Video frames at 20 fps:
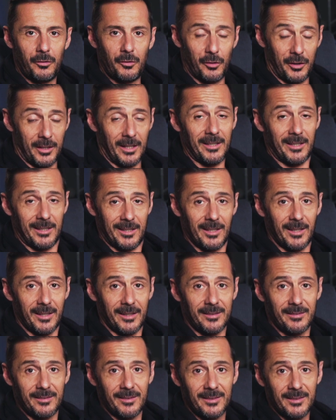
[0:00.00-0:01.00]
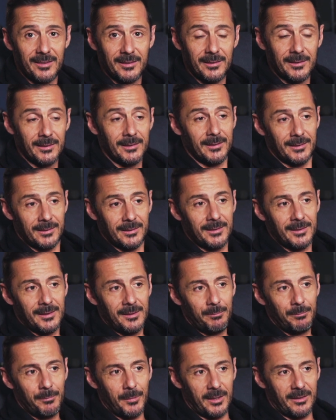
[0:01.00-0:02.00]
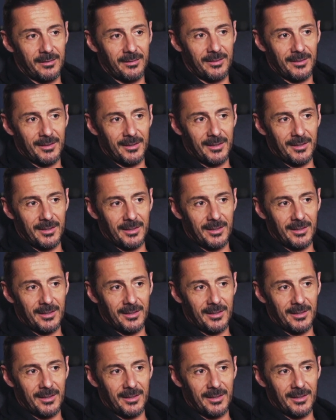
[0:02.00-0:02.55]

you can kill it. But uh,